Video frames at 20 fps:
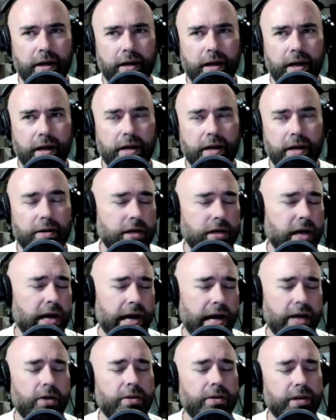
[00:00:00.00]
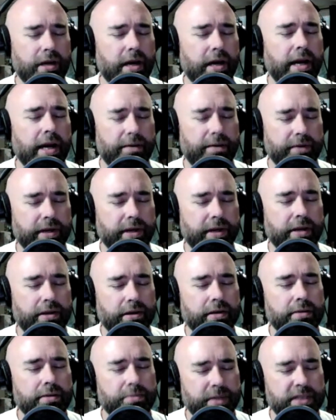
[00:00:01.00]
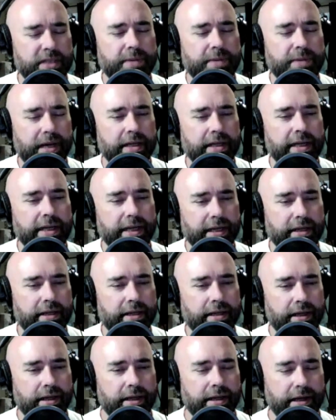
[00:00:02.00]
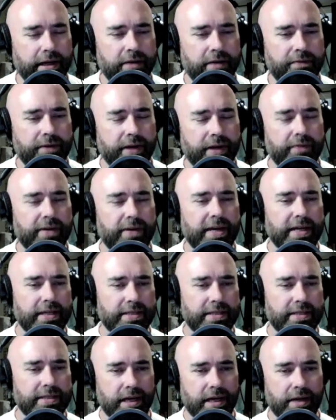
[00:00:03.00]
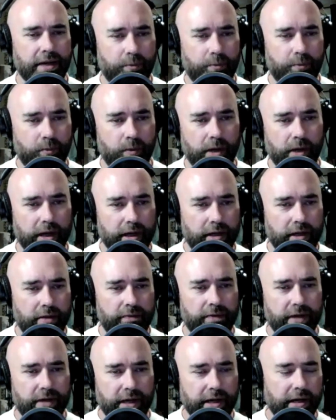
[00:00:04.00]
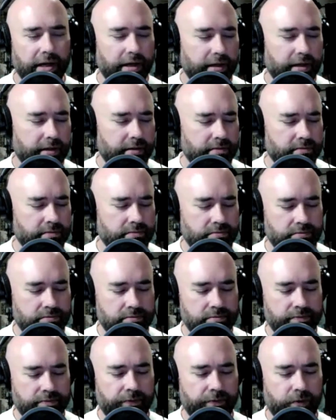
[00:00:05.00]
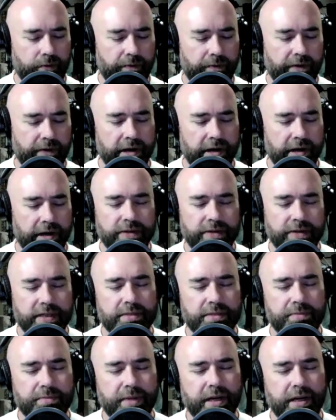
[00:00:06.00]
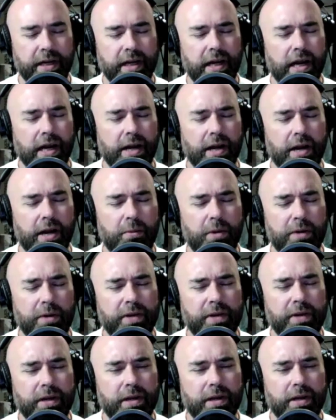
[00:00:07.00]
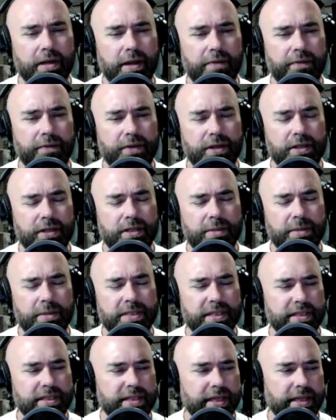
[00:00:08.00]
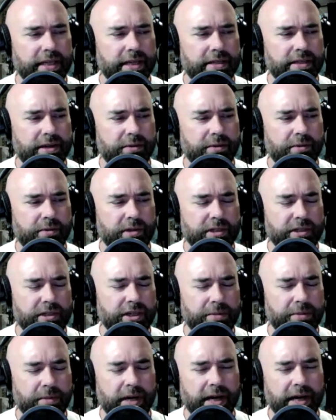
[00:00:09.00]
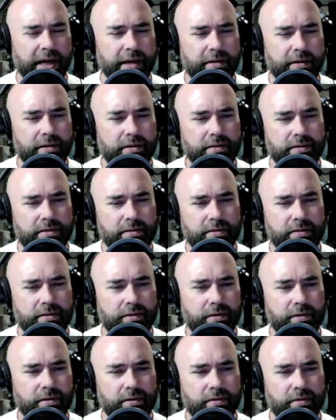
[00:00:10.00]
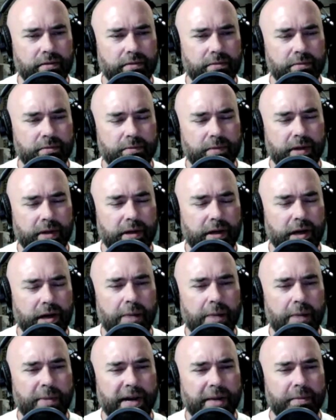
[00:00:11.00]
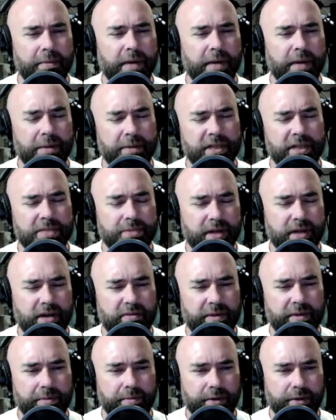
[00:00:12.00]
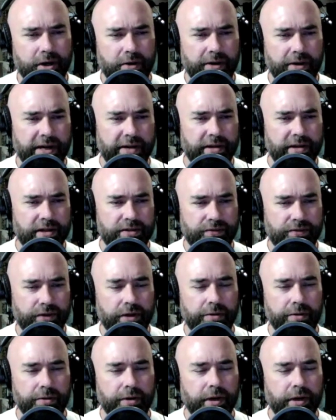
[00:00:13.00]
Not, I know that not every other municipality in the 905 has done what you've done, and for various reasons. But I wonder if you could, if somebody's listening, and they're saying, "Well, should my municipal government go down this route?"